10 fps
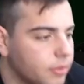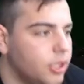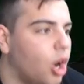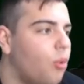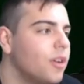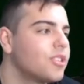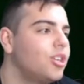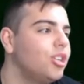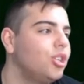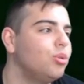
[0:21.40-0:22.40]
Yo, what's
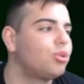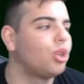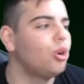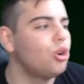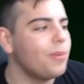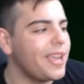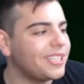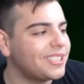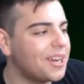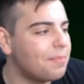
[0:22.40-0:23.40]
good, YouTube?
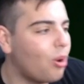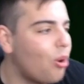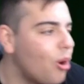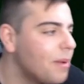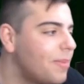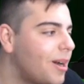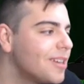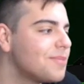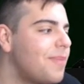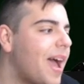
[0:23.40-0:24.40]
It's your boy
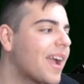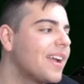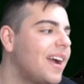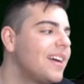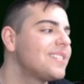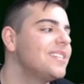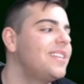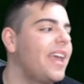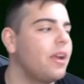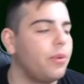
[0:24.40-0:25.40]
Bugs back, and guys,
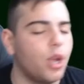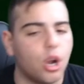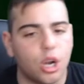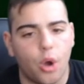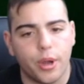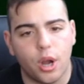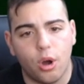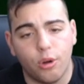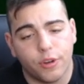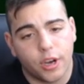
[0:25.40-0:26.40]
today we are going
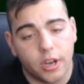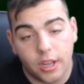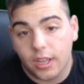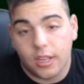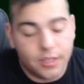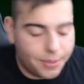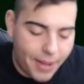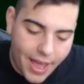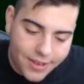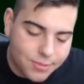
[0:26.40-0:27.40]
over the
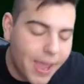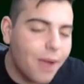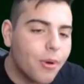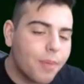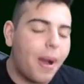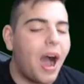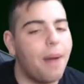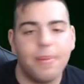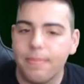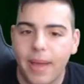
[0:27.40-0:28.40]
packs, man. We're
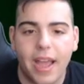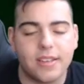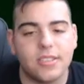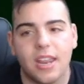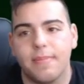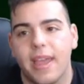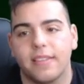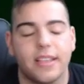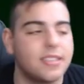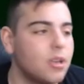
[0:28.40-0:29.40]
popping packs today,
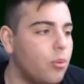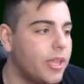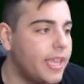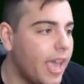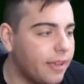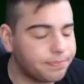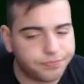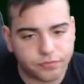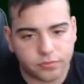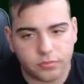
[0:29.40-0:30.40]
man. Let's see what we
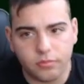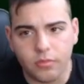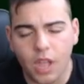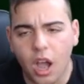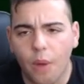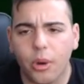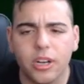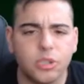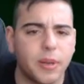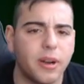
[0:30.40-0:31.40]
get. We're
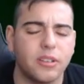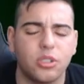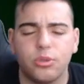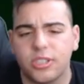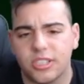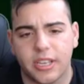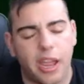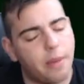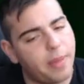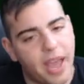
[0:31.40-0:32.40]
gonna spend around
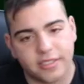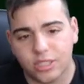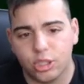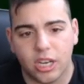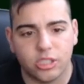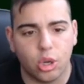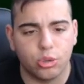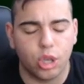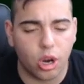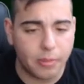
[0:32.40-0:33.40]
260k on packs. As you guys know,
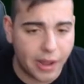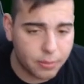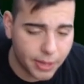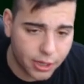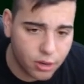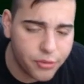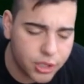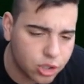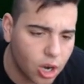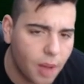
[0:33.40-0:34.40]
Dark Matter Blake
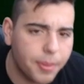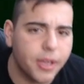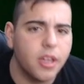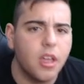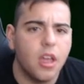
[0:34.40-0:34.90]
Griffin is dropping.